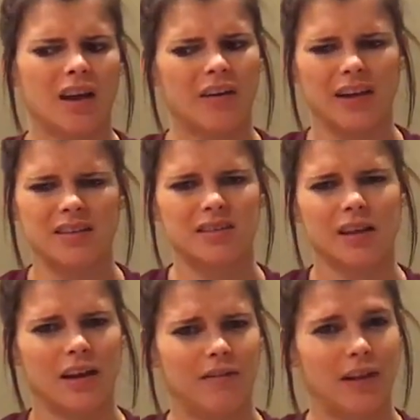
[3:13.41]
okay, this is
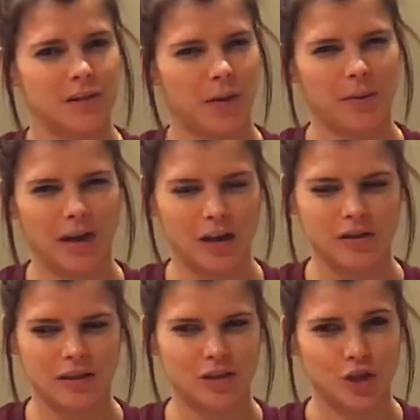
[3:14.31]
kind of, that's probably not,
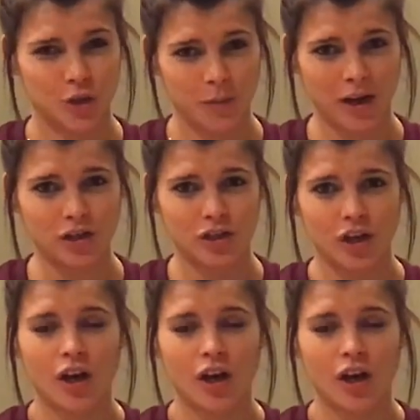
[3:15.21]
it's too much,